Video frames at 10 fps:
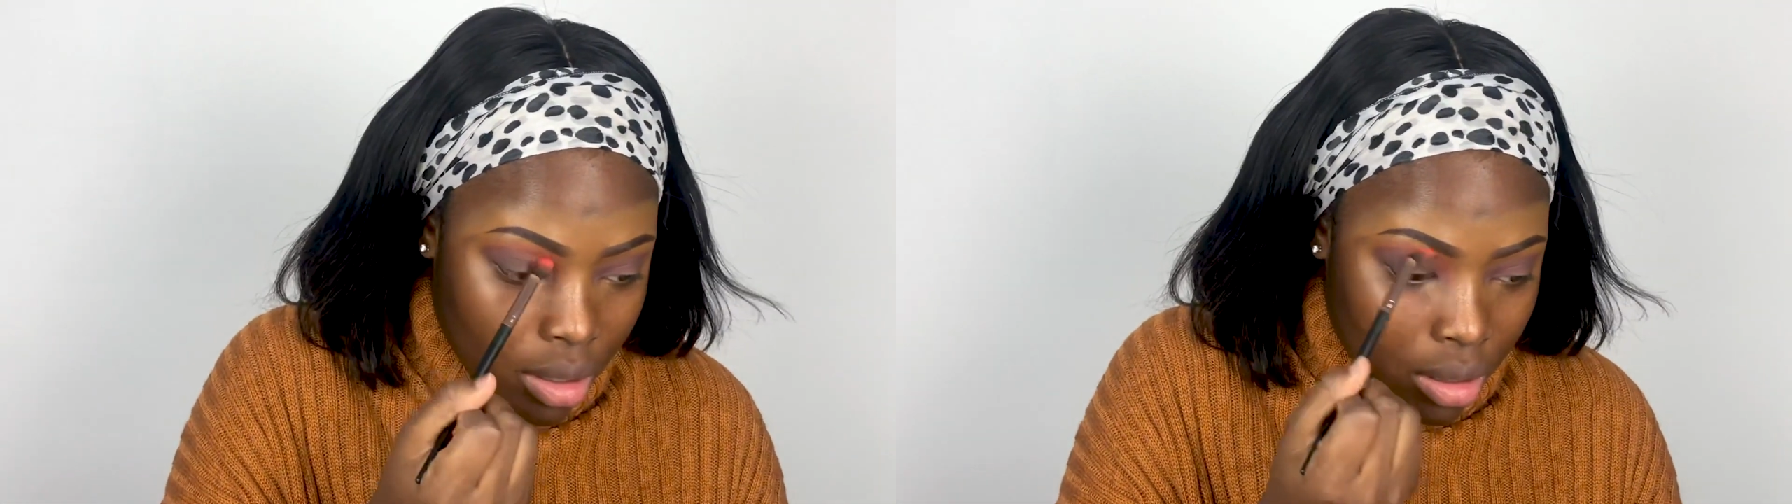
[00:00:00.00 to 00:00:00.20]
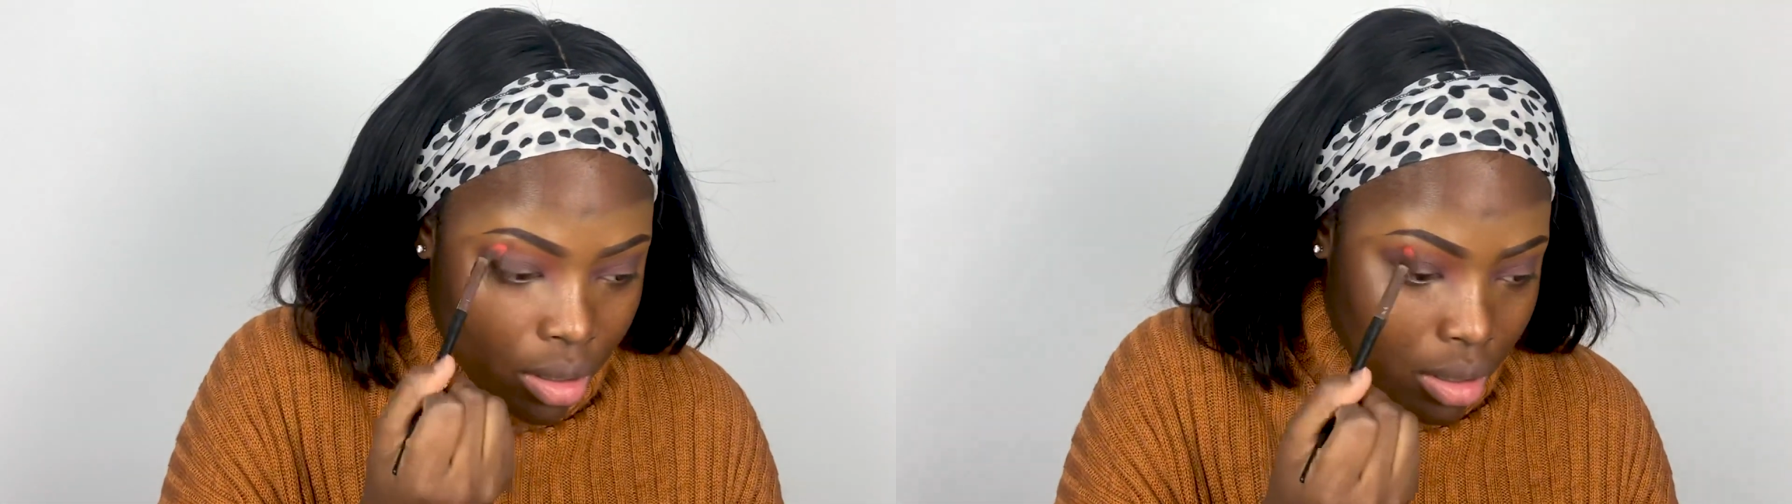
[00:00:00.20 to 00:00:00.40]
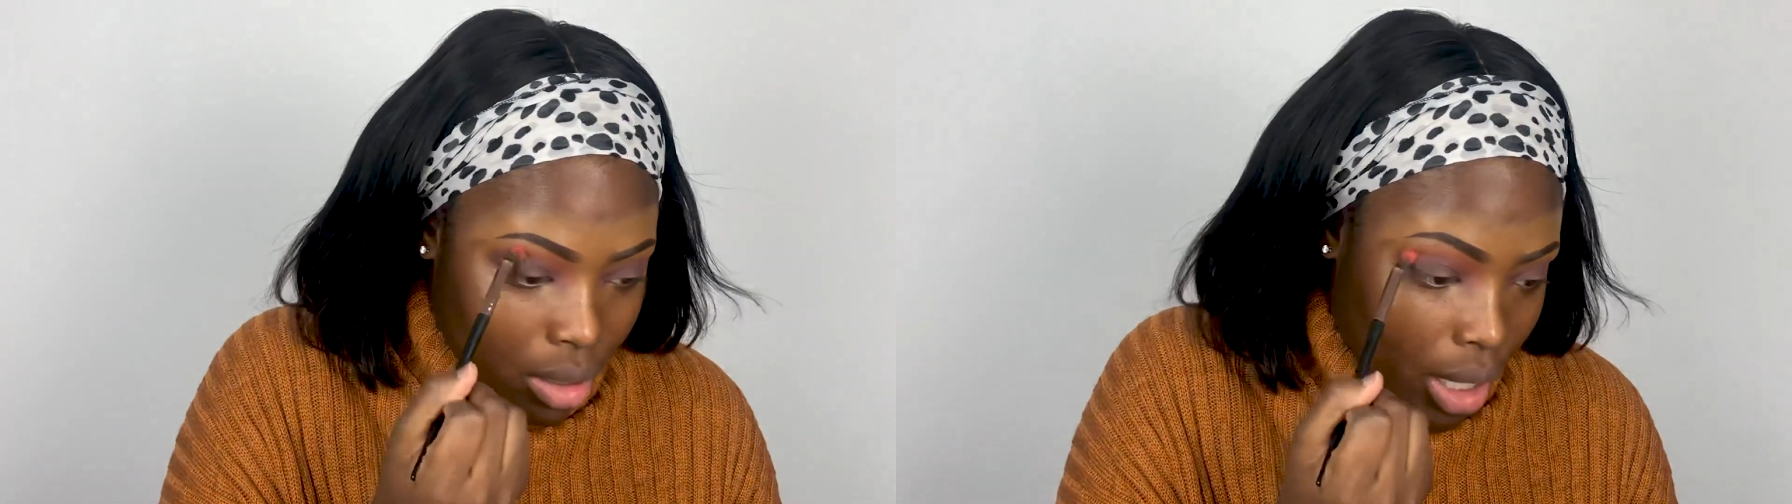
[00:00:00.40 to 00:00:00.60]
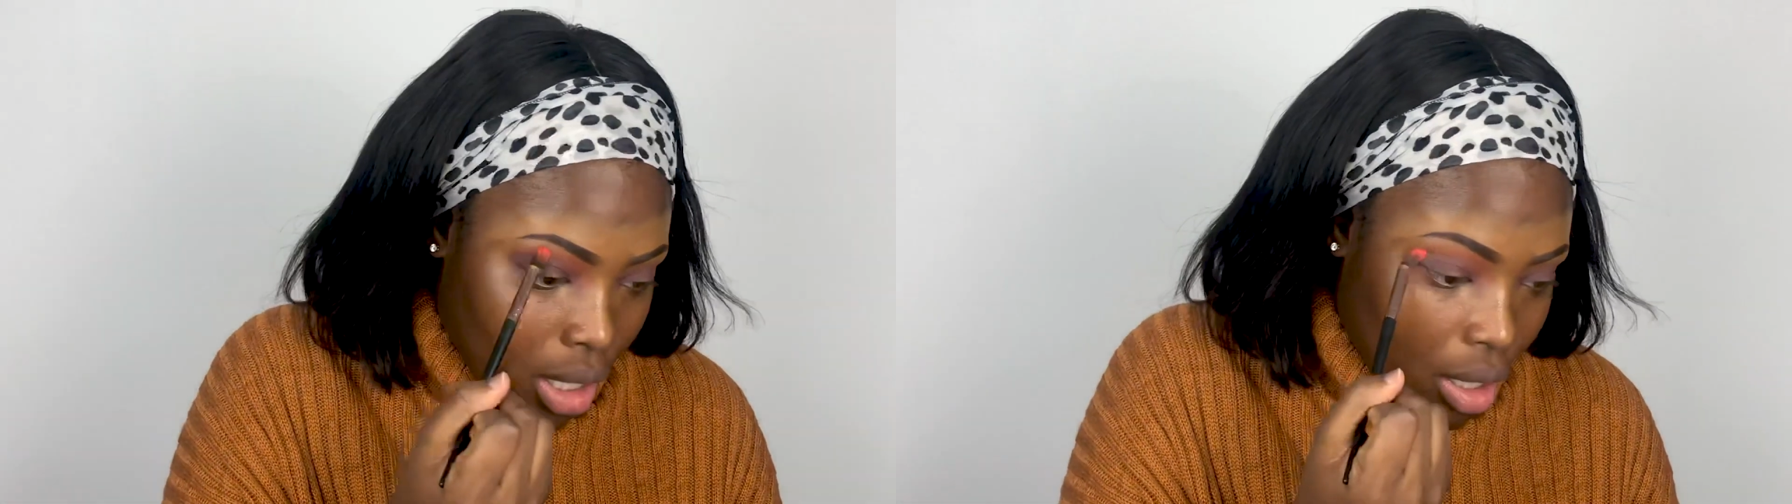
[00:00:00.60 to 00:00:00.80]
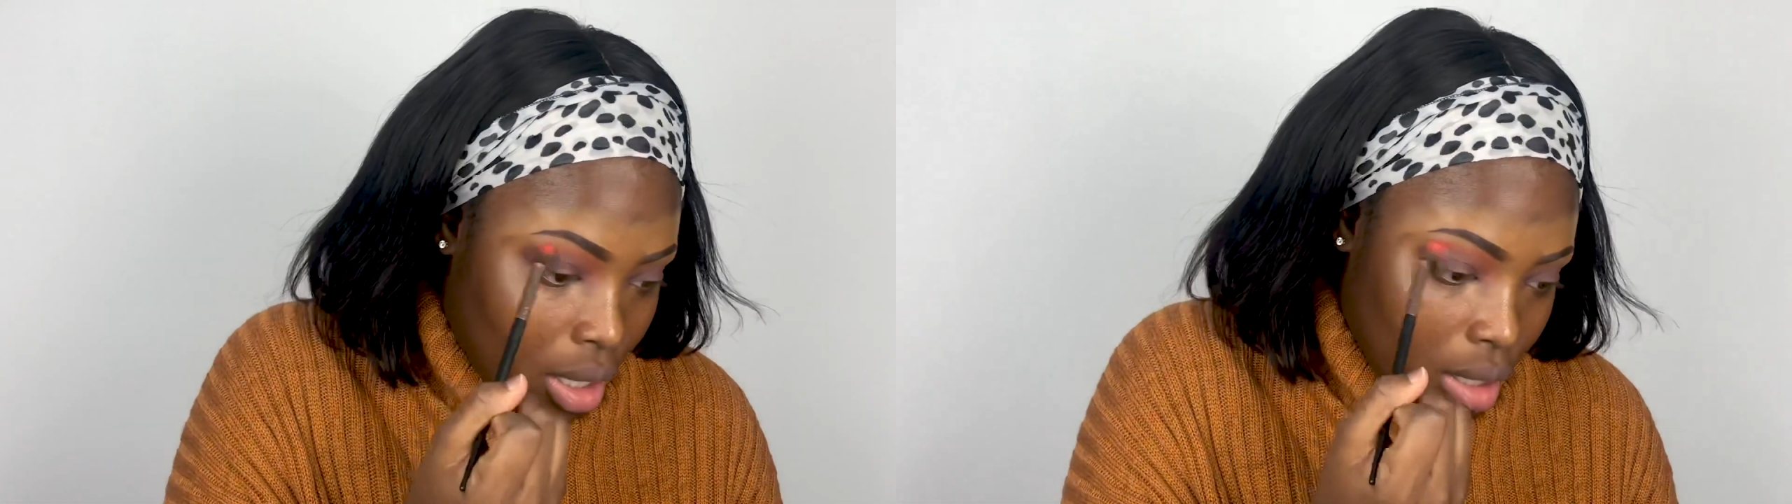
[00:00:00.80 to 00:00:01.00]
It's like a
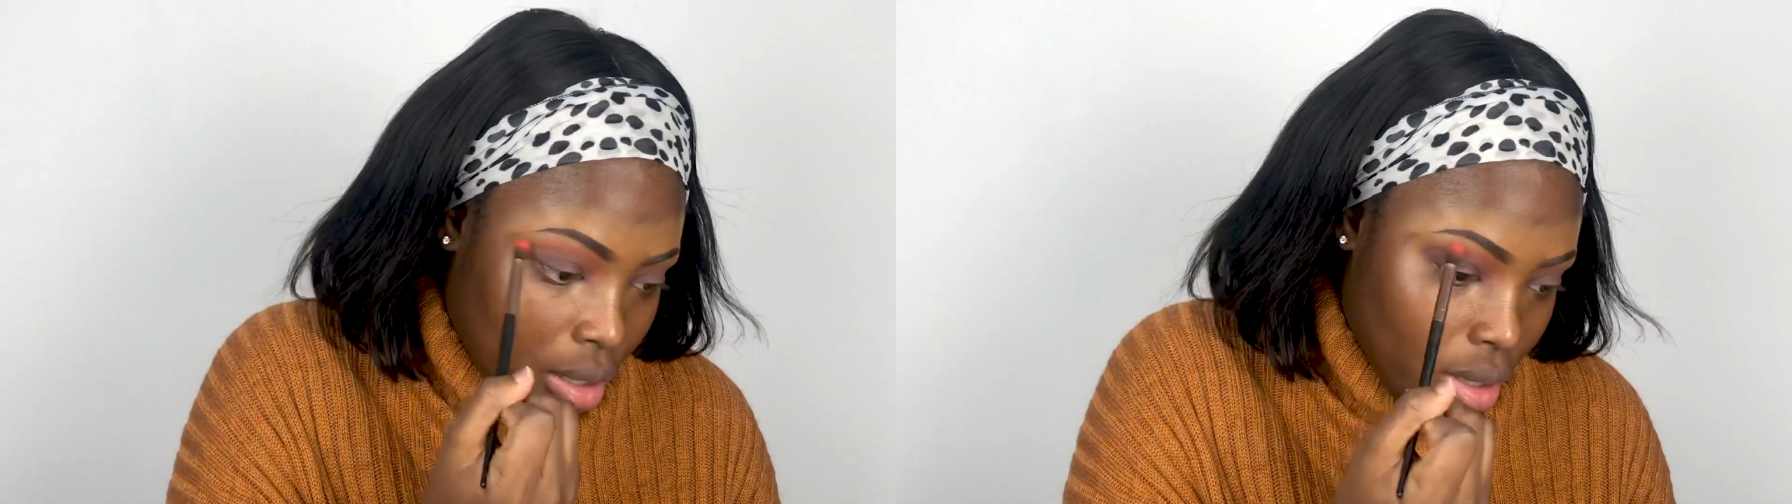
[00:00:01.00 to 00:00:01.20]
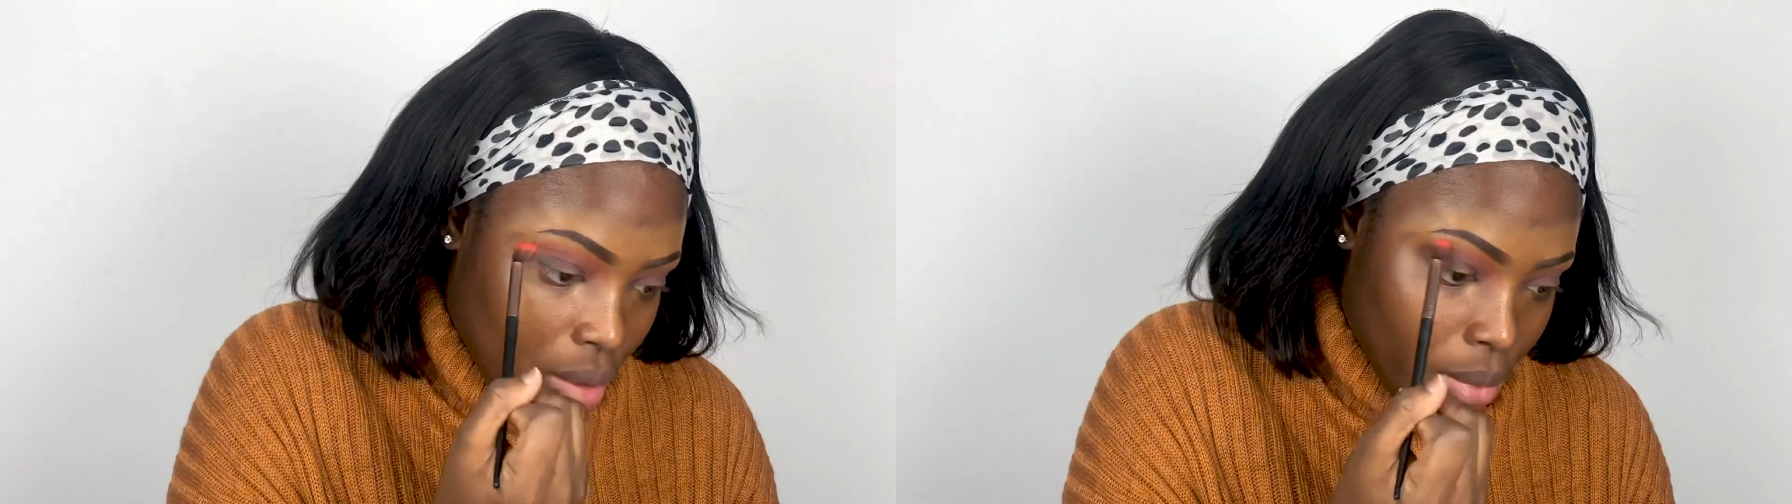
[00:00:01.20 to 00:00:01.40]
key thing